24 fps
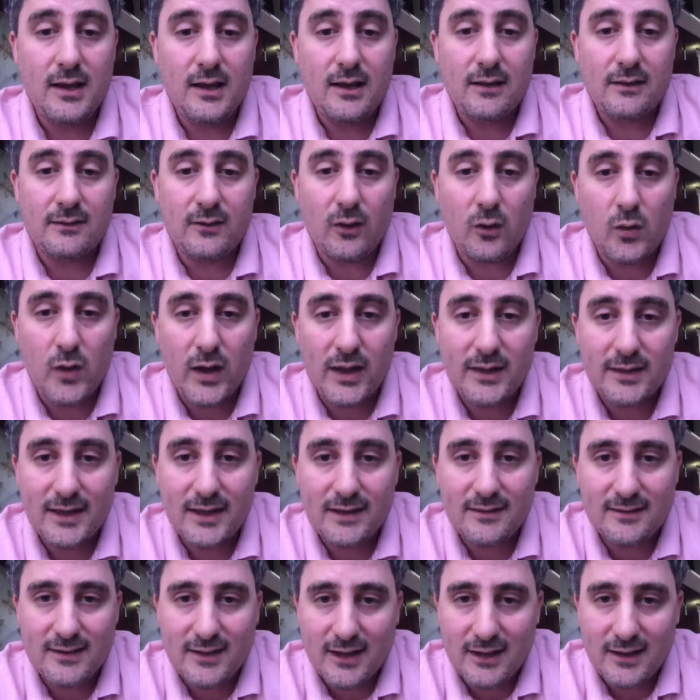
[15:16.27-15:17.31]
So when
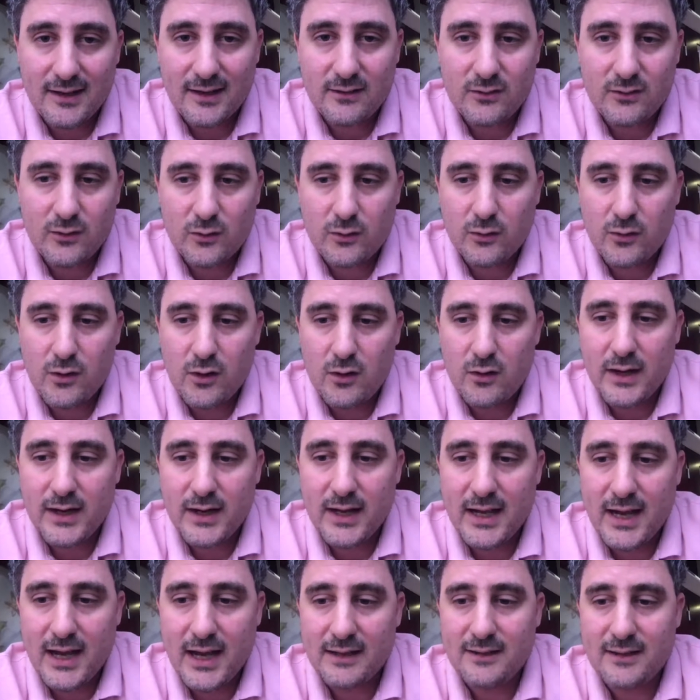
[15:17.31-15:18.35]
this started to grow and
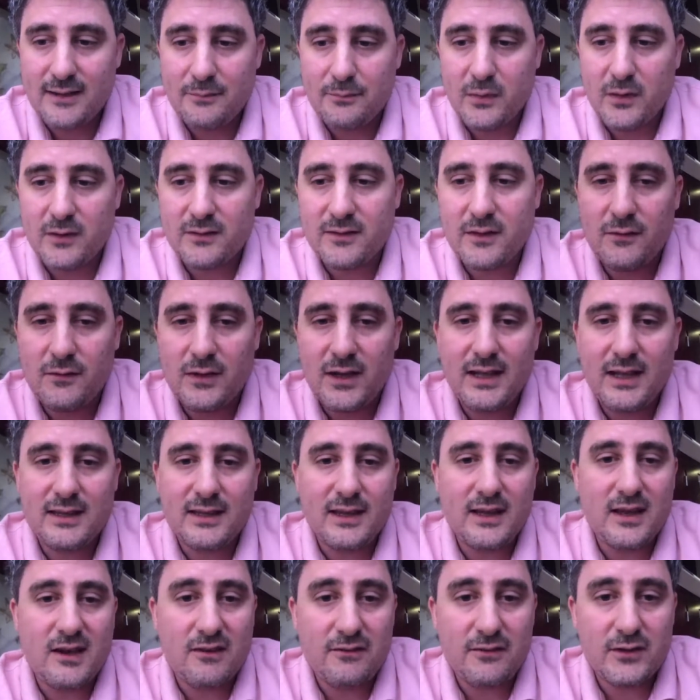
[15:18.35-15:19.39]
I had the
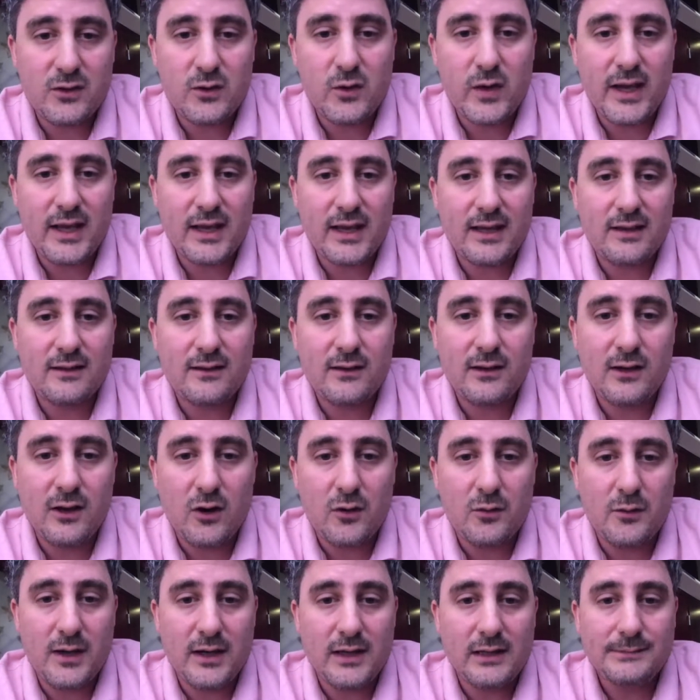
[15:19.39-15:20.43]
possibility of doing it
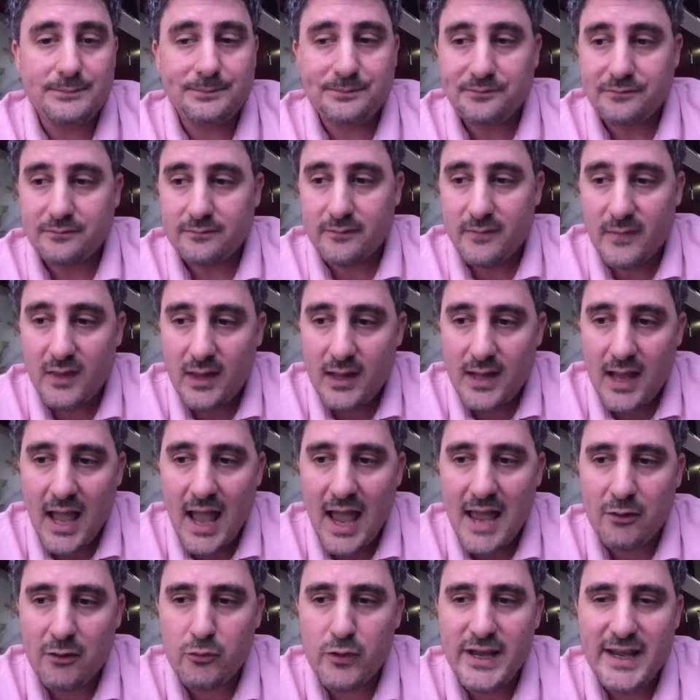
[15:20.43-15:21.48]
global,
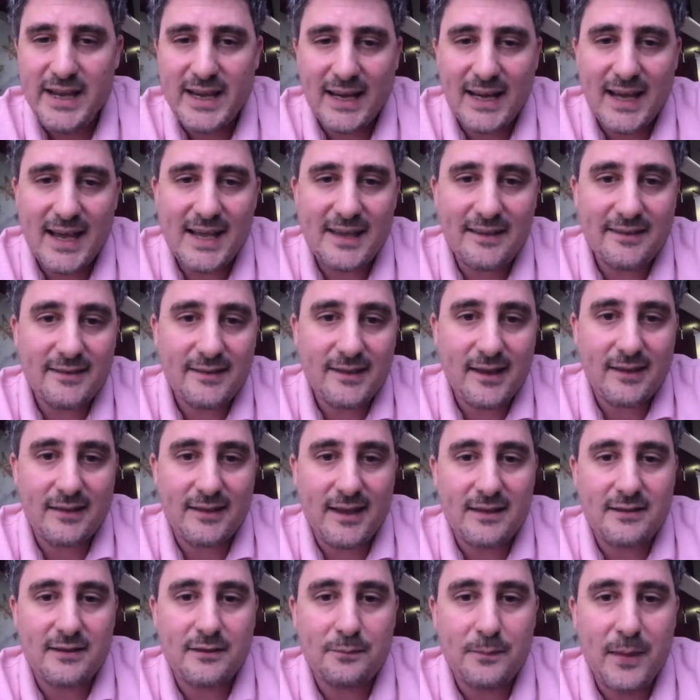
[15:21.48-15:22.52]
I realized
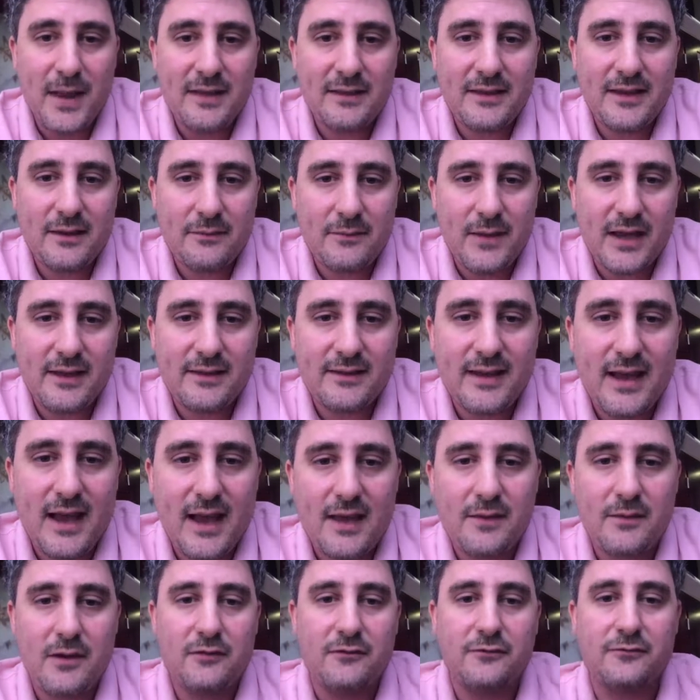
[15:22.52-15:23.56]
that spending my
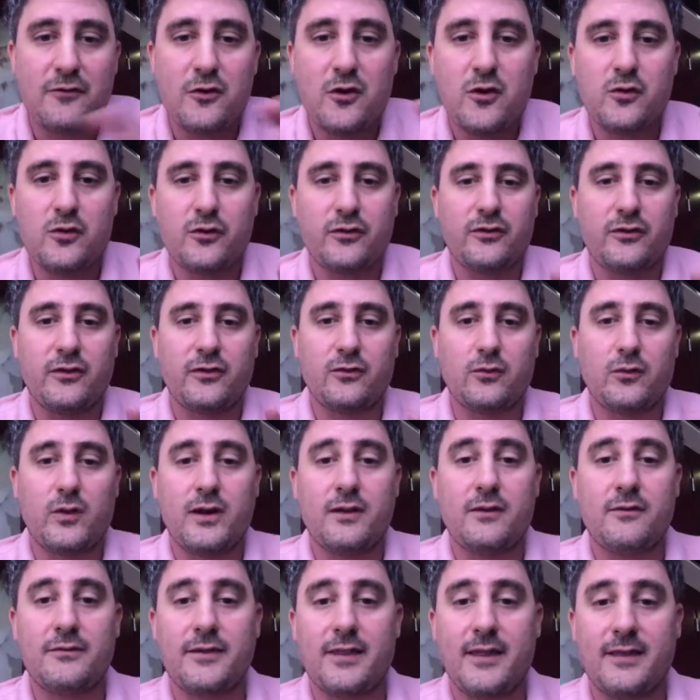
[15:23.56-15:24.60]
time and focus is one
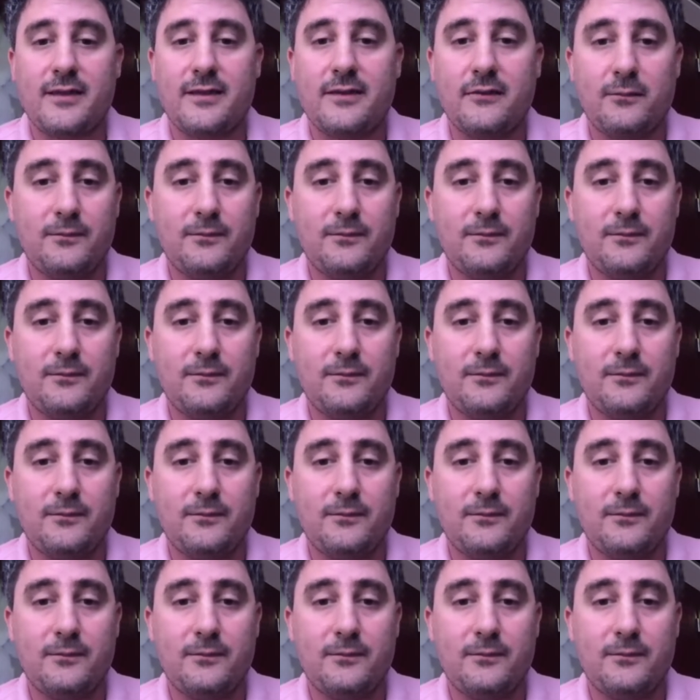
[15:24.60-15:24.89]
of the